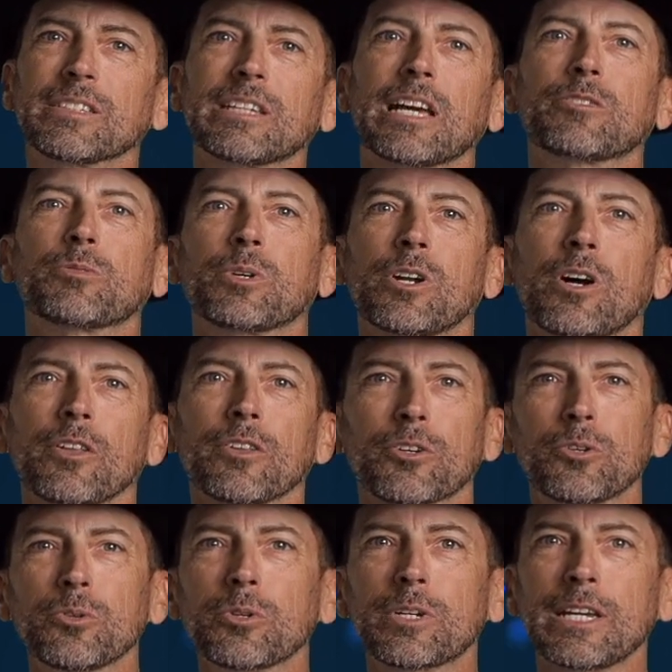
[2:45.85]
that's what all the
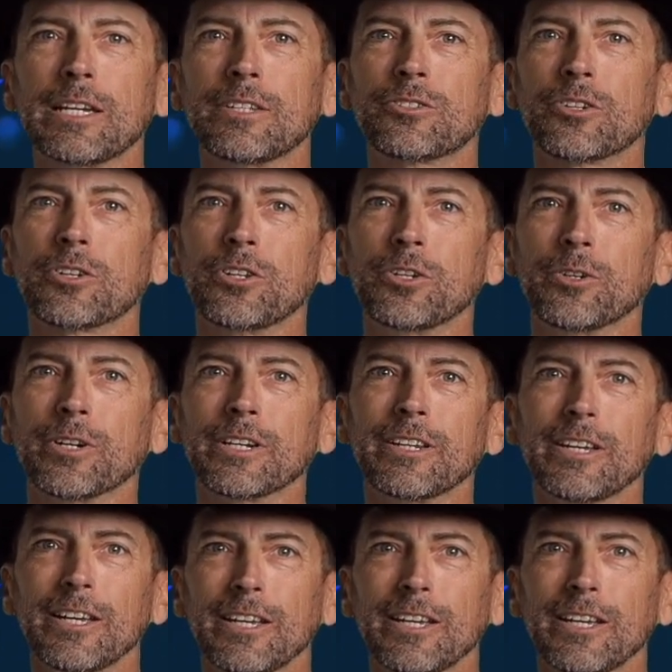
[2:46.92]
cool kids are doing.